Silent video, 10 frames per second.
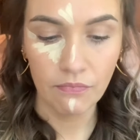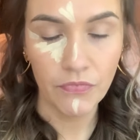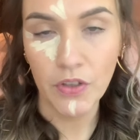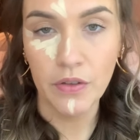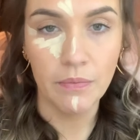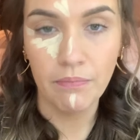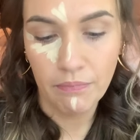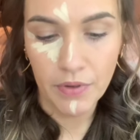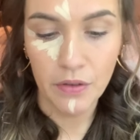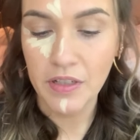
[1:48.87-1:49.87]
use a
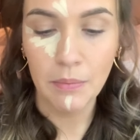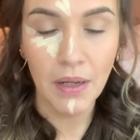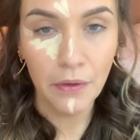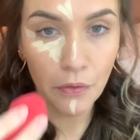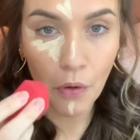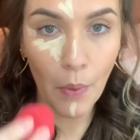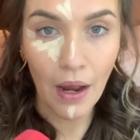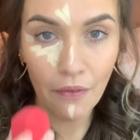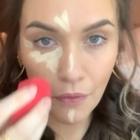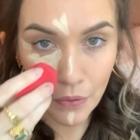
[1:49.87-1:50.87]
beauty blender or
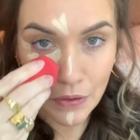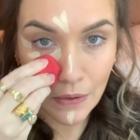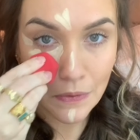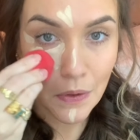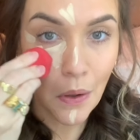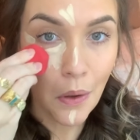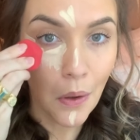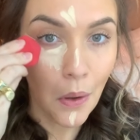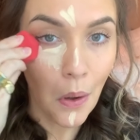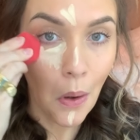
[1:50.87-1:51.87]
whatever and just
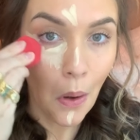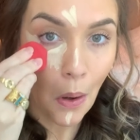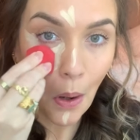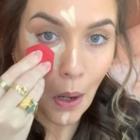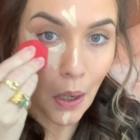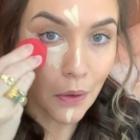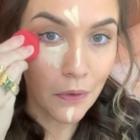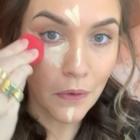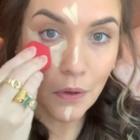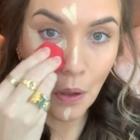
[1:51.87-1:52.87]
kind of,
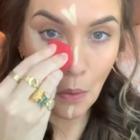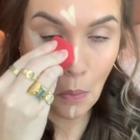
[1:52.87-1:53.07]
you know,